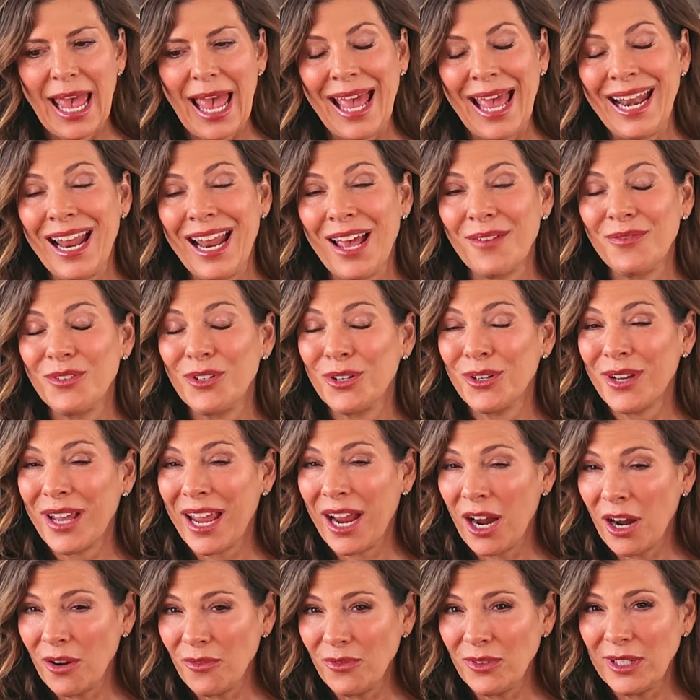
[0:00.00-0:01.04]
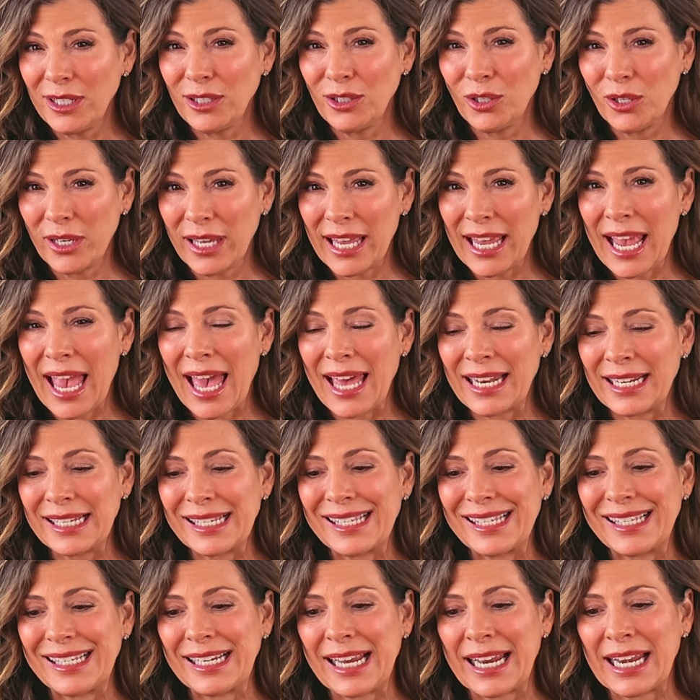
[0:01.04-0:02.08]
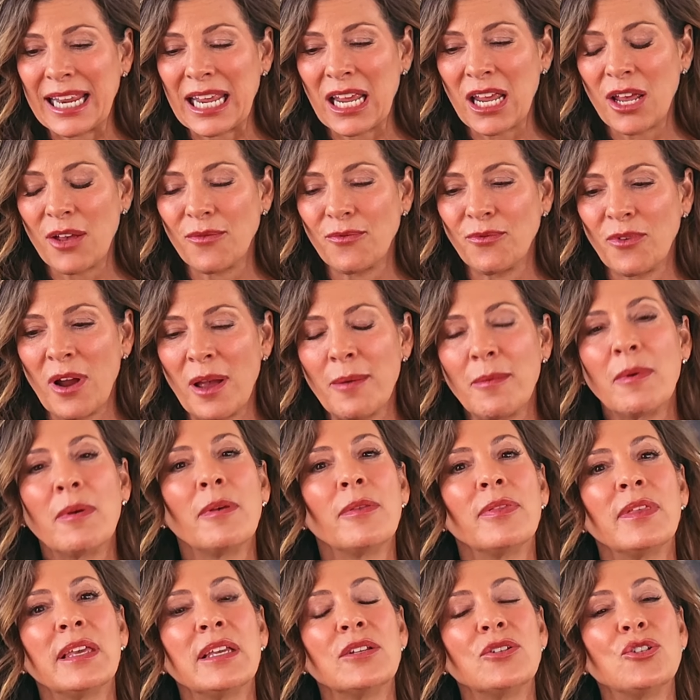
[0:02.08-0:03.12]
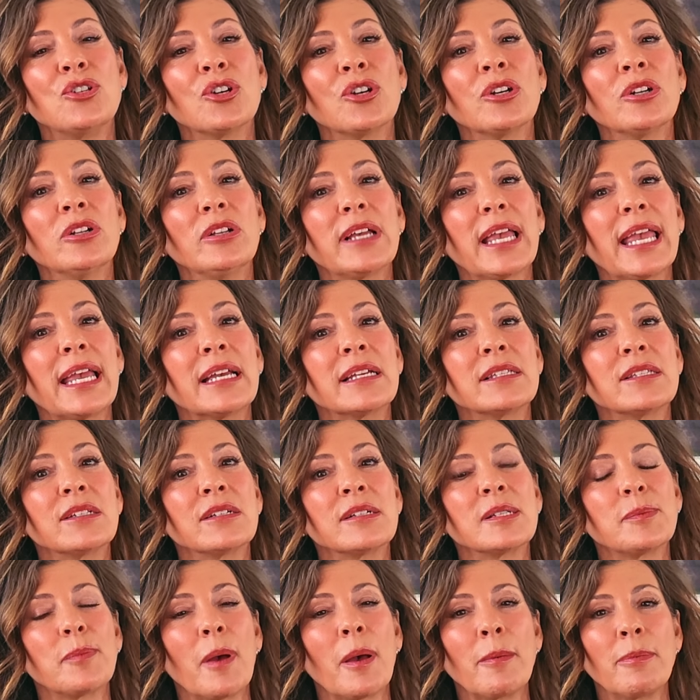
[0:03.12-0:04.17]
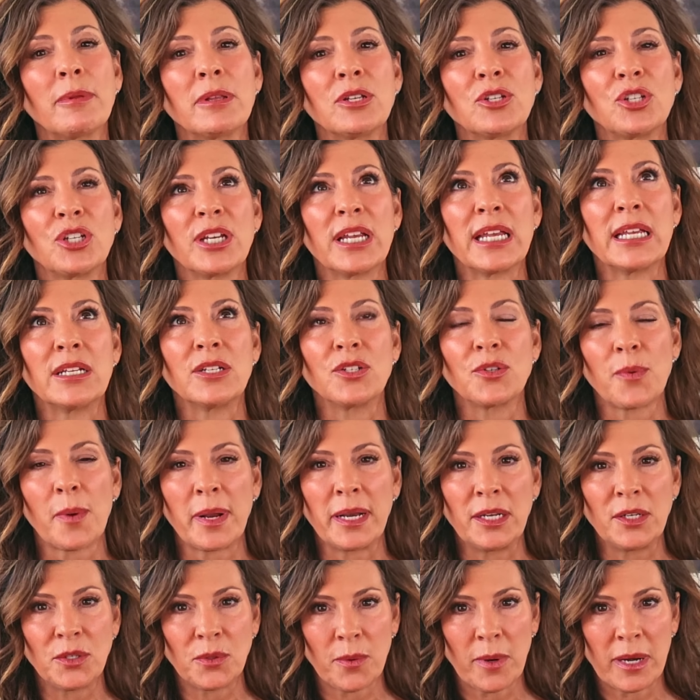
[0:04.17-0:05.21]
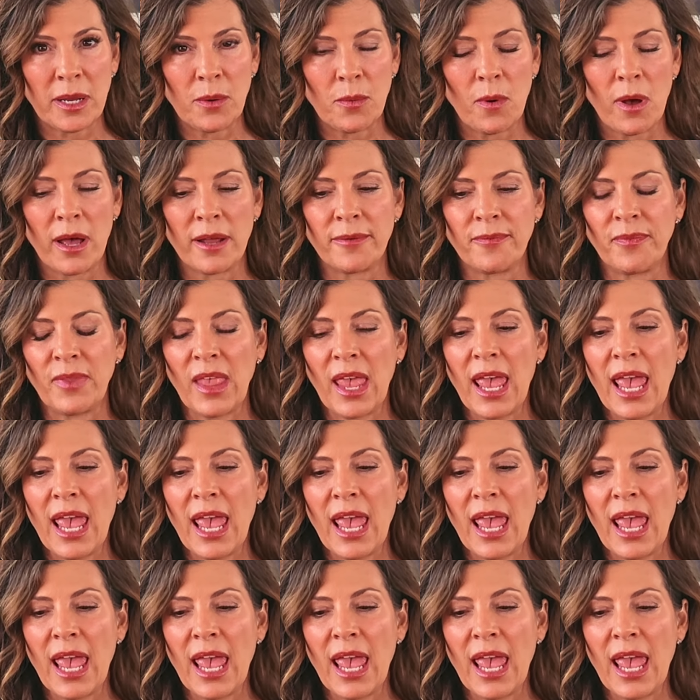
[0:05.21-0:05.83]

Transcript: And after carefully looking at a study from the journal Cancers published in 2021,